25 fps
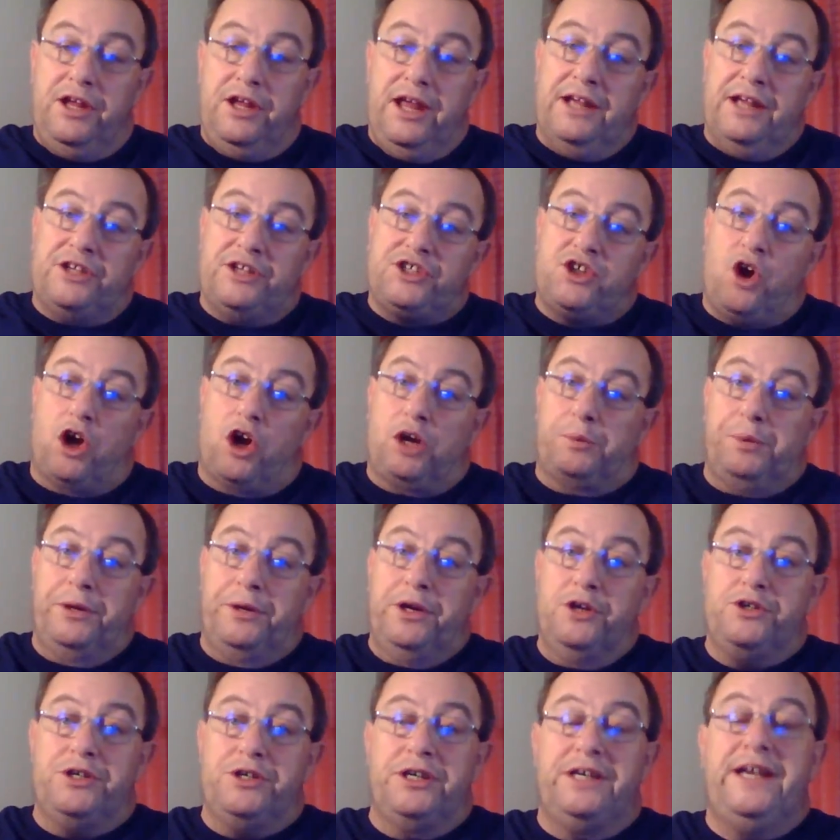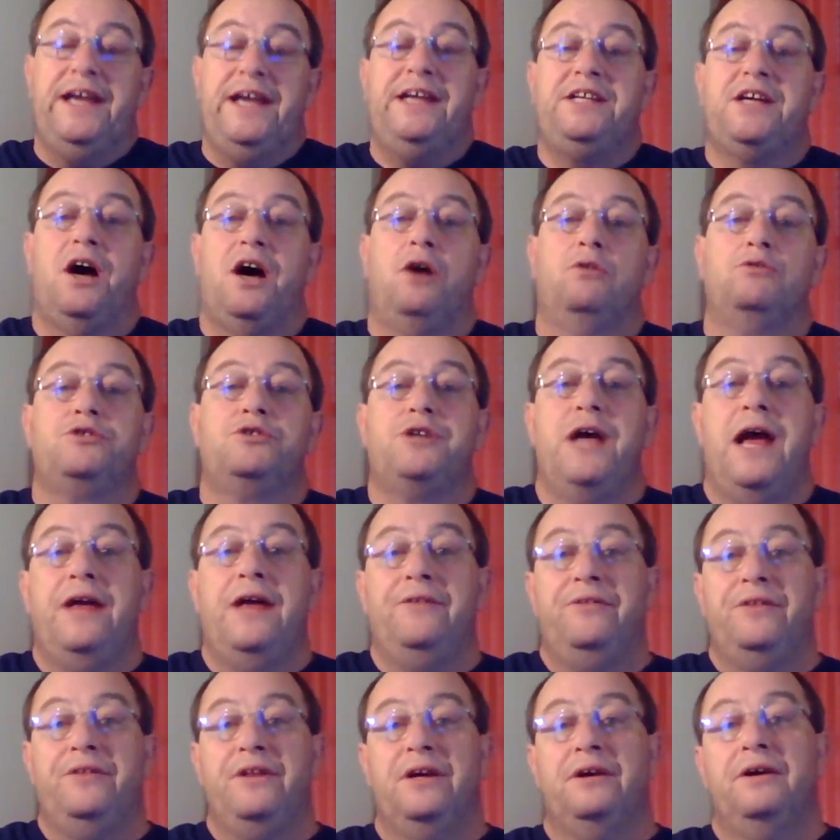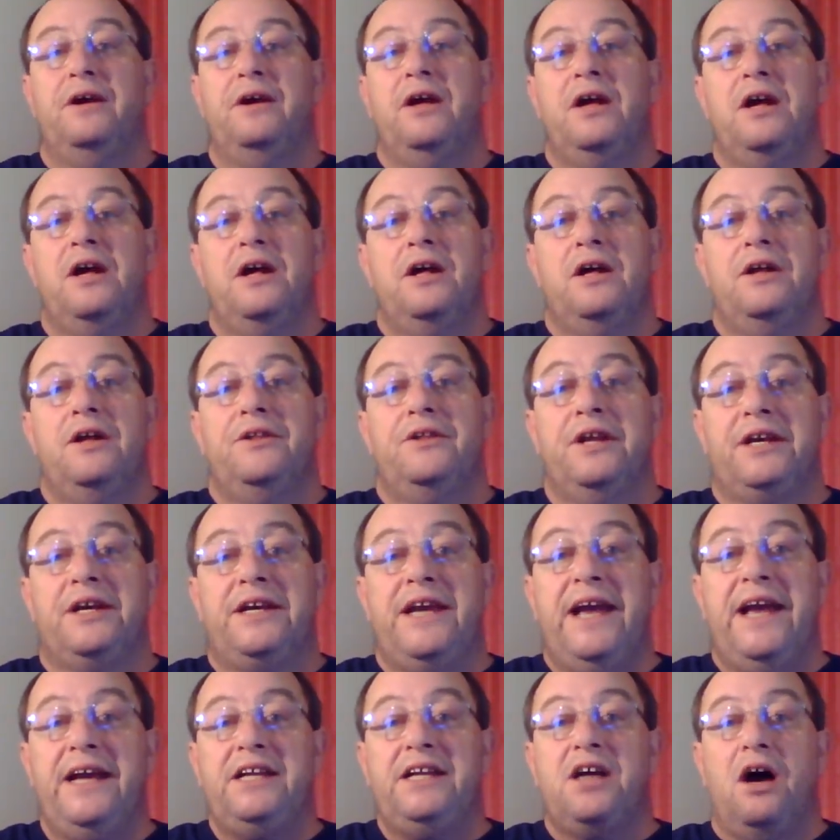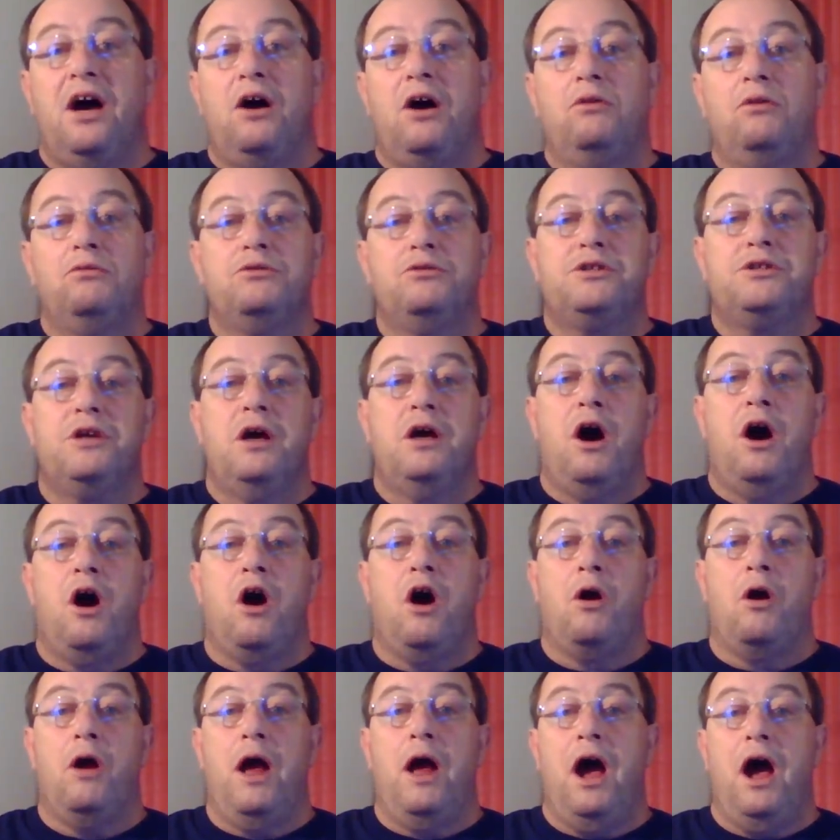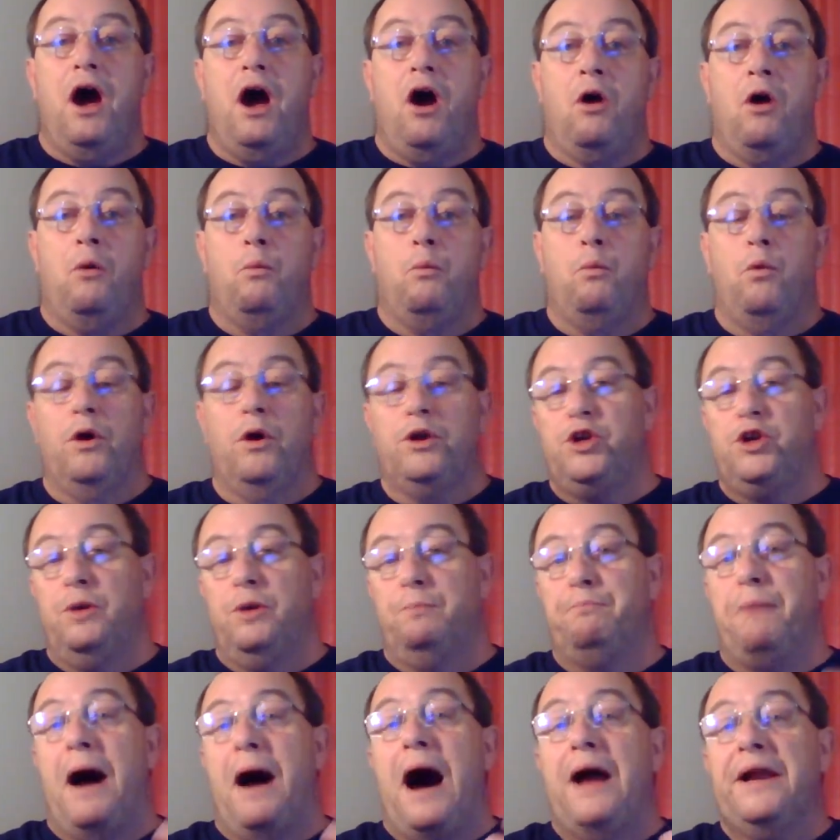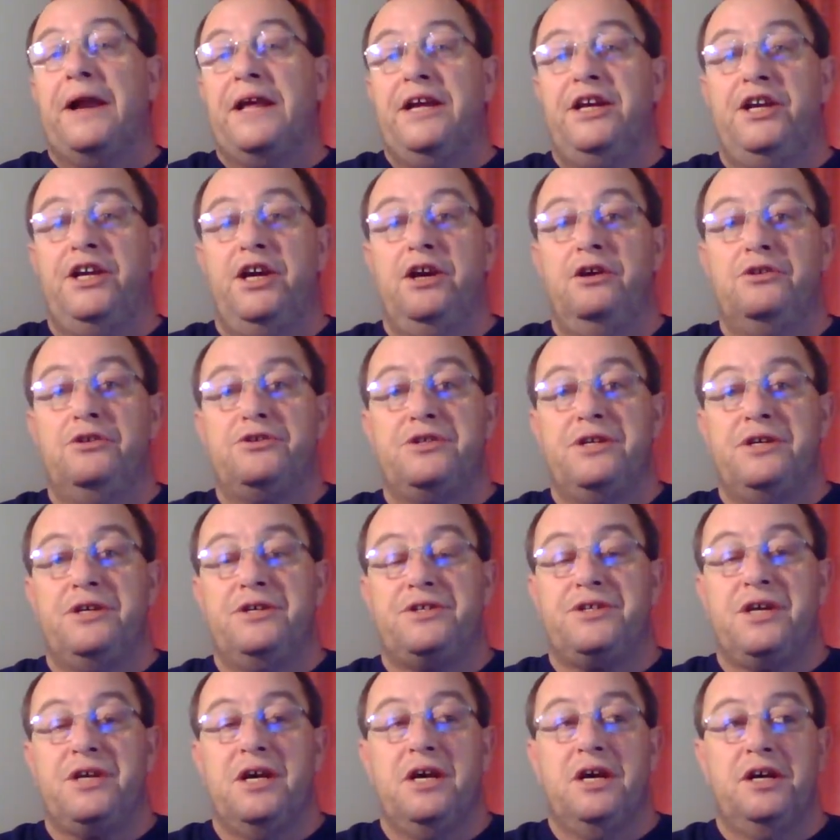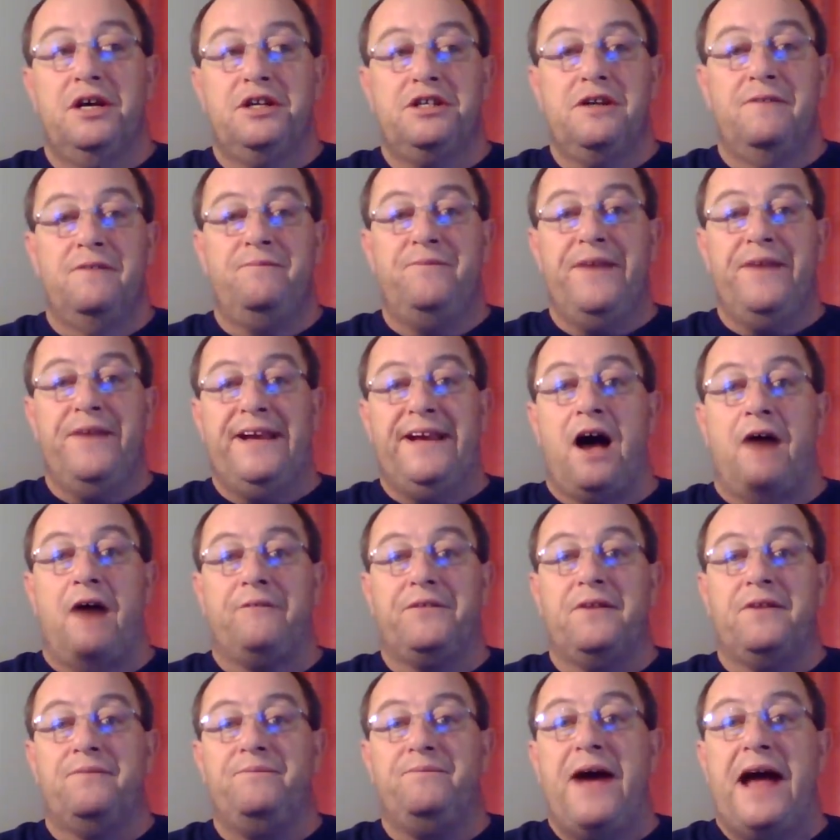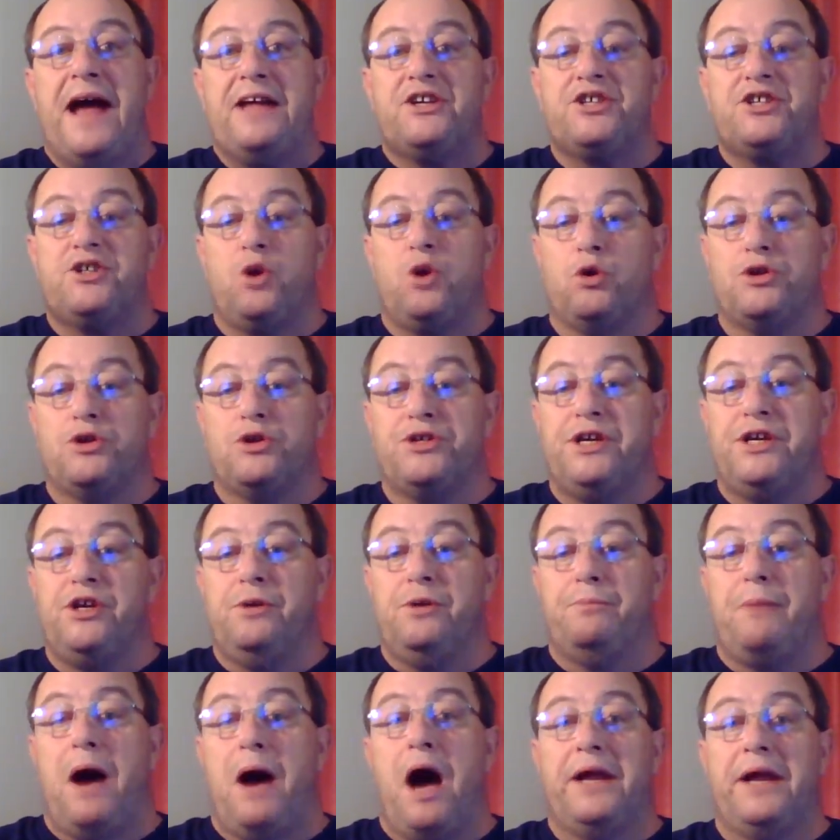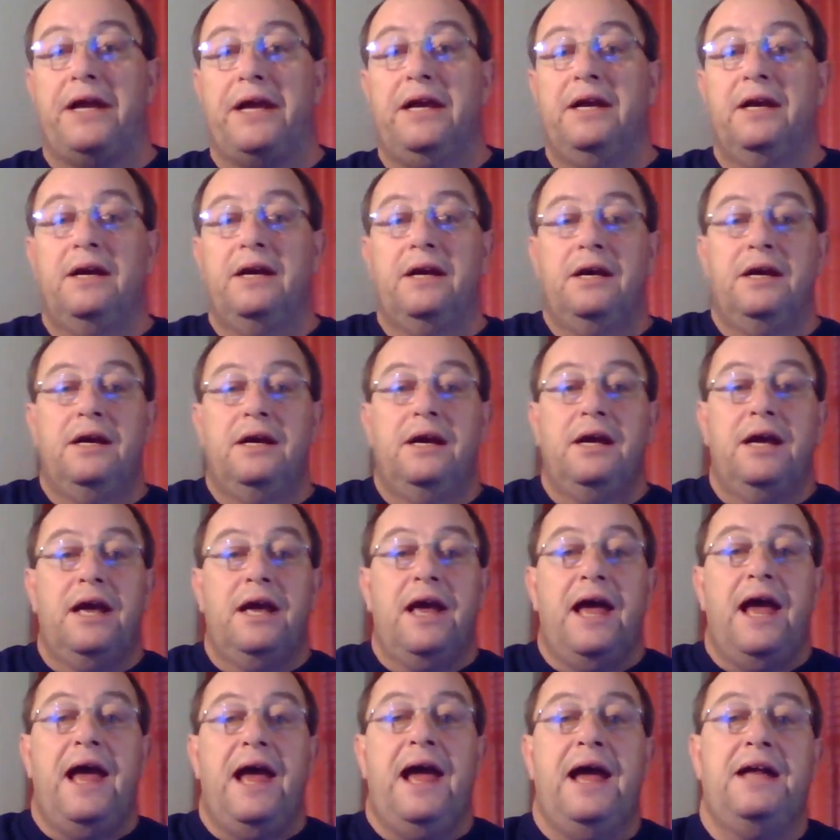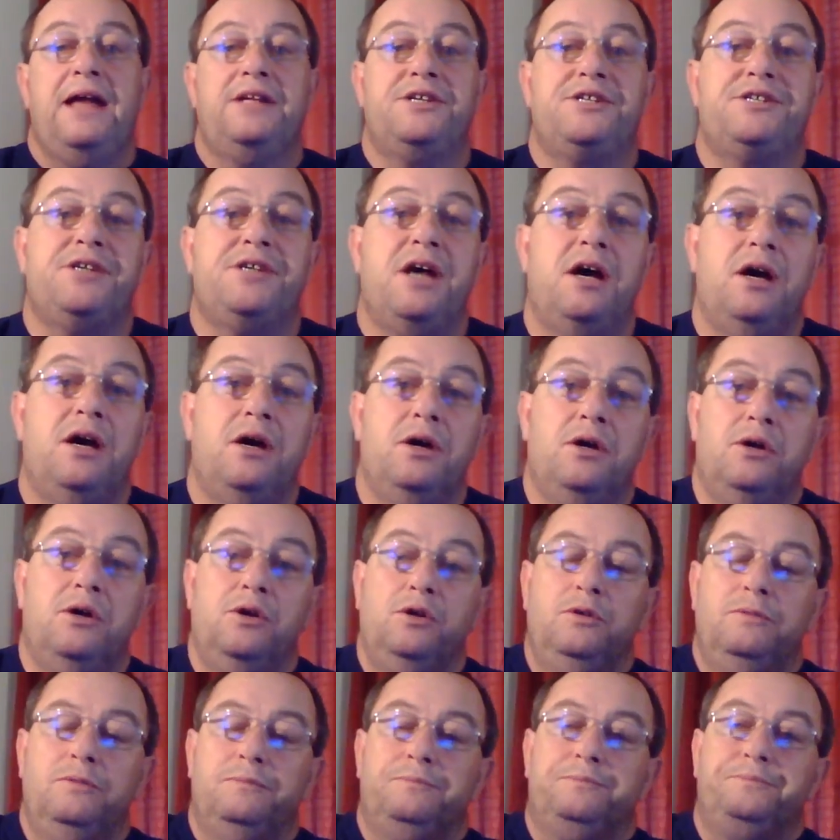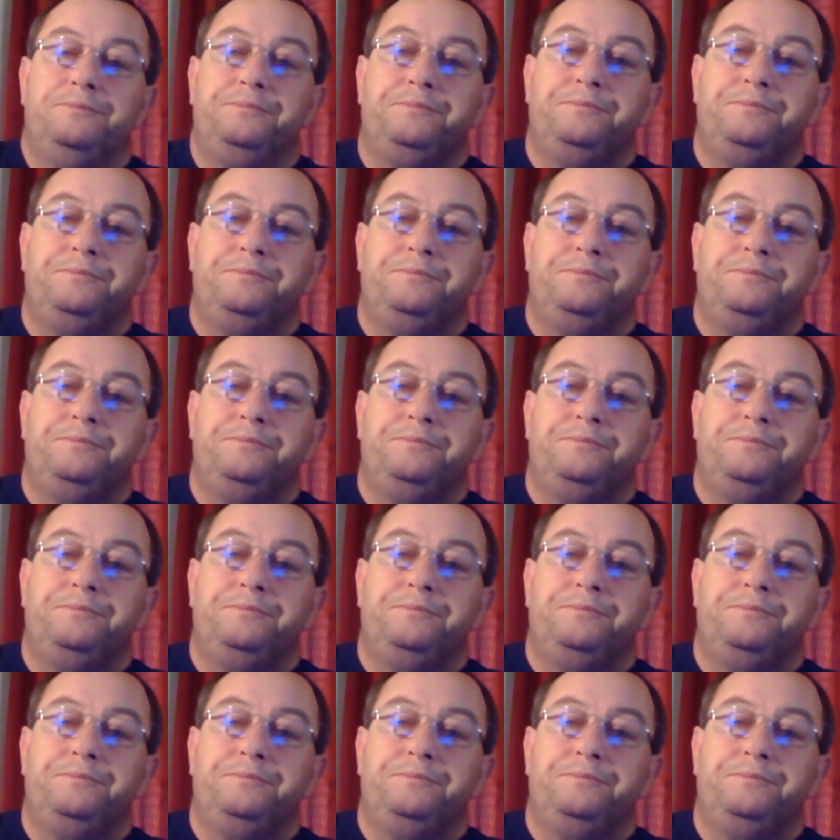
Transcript: it starts producing ketones, and the ketones are what your body uses to feed off the fat stores in your body. And so